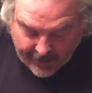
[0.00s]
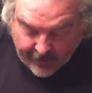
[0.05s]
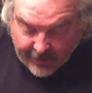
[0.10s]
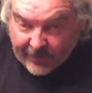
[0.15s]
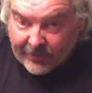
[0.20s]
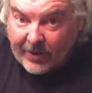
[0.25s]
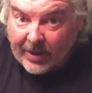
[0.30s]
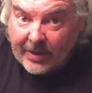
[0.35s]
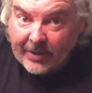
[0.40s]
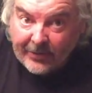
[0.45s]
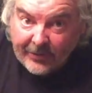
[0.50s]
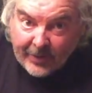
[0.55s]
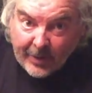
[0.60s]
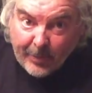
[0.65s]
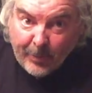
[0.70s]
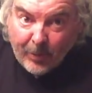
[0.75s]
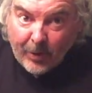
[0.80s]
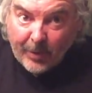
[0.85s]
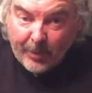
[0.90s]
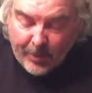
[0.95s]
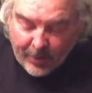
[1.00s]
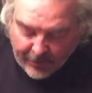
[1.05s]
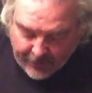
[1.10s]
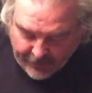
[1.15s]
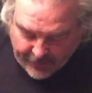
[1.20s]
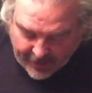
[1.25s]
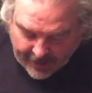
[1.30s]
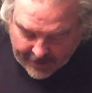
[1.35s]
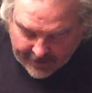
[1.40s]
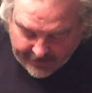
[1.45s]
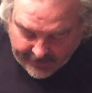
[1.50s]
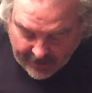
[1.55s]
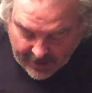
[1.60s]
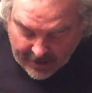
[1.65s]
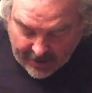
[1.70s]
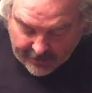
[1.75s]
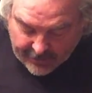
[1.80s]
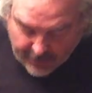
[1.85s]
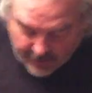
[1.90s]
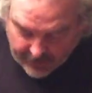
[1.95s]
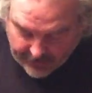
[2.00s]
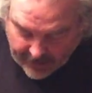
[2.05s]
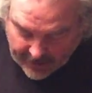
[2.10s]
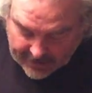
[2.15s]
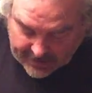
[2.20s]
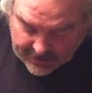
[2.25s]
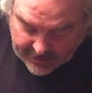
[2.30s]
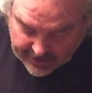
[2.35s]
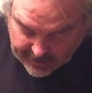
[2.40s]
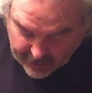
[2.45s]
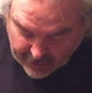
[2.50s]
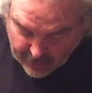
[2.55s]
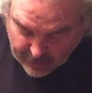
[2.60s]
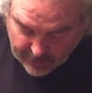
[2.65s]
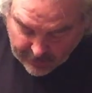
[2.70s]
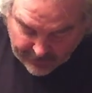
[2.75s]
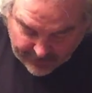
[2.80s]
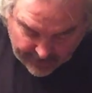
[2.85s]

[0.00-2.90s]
here, and it's got a zipper on both sides. So there's actually two